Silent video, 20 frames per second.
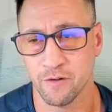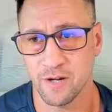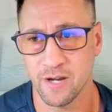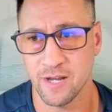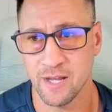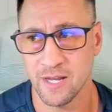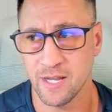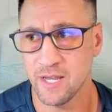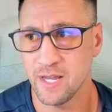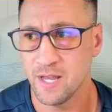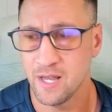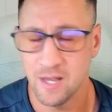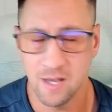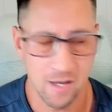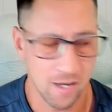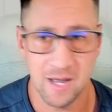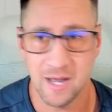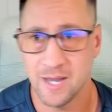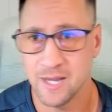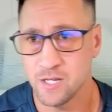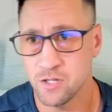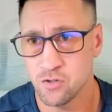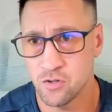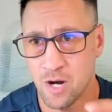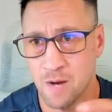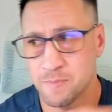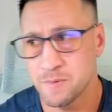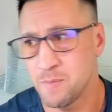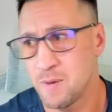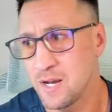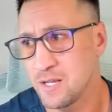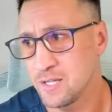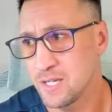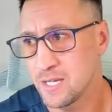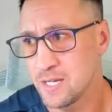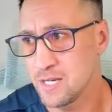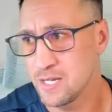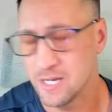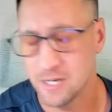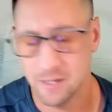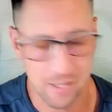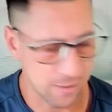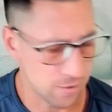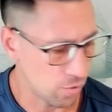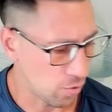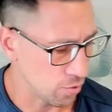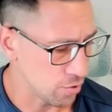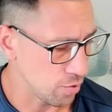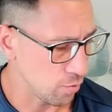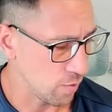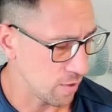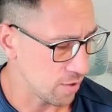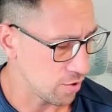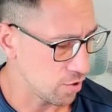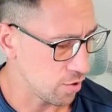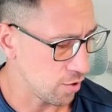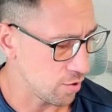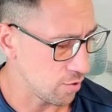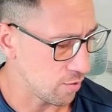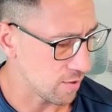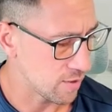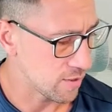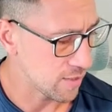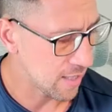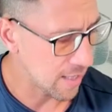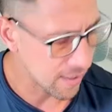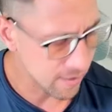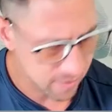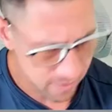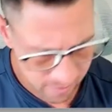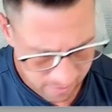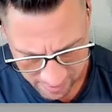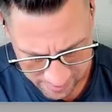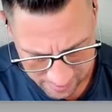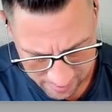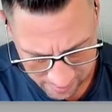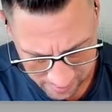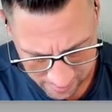and forget it. I dropped my lead in here. I told you we'd show you a test. I